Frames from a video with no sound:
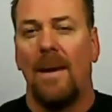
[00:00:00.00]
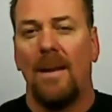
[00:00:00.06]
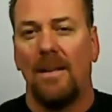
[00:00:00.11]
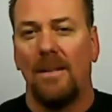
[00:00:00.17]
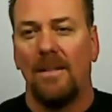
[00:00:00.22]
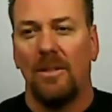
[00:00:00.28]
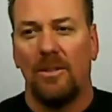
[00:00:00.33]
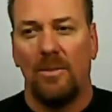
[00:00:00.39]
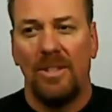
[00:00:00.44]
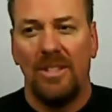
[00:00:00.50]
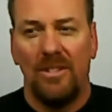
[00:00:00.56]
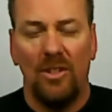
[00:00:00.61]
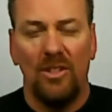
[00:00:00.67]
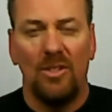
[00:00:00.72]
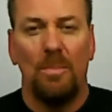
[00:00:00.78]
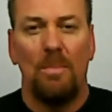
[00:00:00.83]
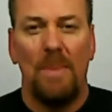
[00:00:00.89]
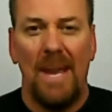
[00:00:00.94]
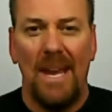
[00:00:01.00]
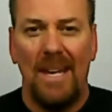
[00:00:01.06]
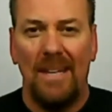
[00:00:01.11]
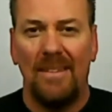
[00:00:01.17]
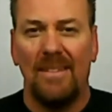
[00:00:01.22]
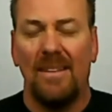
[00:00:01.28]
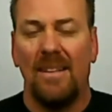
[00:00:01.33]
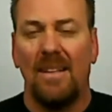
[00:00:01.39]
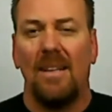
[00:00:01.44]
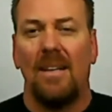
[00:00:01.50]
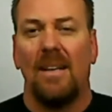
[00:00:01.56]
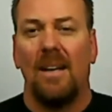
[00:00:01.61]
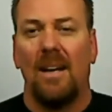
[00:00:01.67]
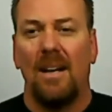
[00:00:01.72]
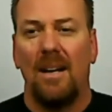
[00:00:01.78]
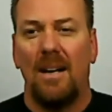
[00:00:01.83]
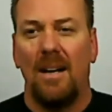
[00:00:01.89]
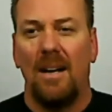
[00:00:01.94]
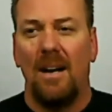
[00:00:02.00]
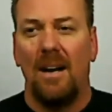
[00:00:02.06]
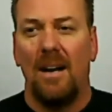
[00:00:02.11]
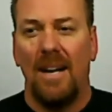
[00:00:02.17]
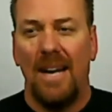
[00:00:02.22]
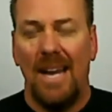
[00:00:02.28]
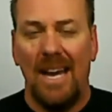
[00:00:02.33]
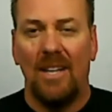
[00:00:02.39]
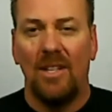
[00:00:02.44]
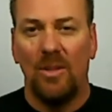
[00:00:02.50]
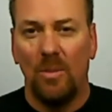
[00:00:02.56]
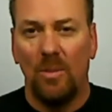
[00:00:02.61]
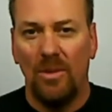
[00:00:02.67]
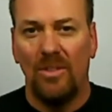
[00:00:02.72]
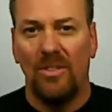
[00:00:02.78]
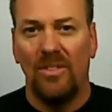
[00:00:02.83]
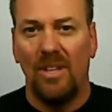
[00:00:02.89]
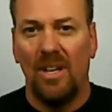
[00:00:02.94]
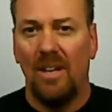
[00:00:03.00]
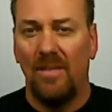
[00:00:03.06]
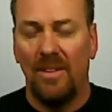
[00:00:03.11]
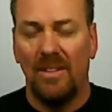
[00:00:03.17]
So it's results based on actual stuff.